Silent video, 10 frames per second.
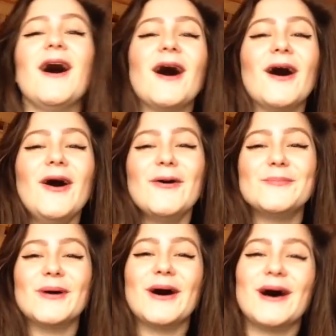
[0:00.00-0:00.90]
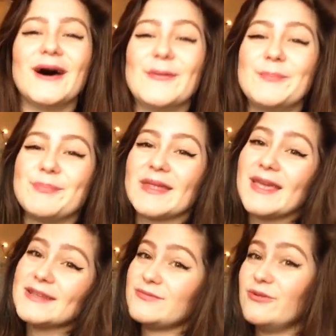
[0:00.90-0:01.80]
Uh, but um,
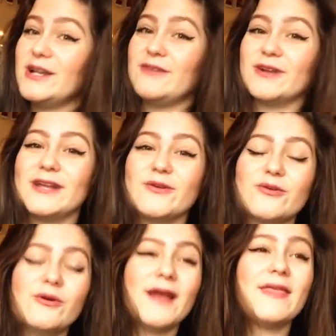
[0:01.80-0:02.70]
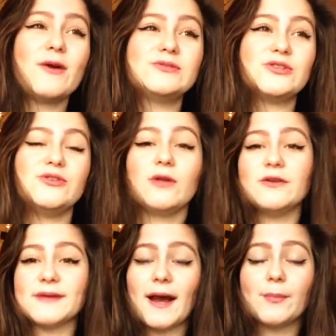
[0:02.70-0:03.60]
it's really, really cool. And they also do
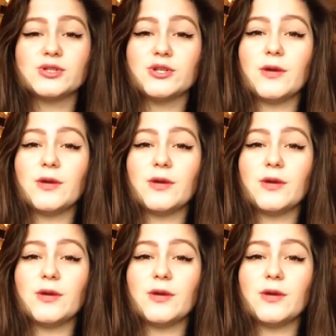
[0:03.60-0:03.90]
loads of Harry Potter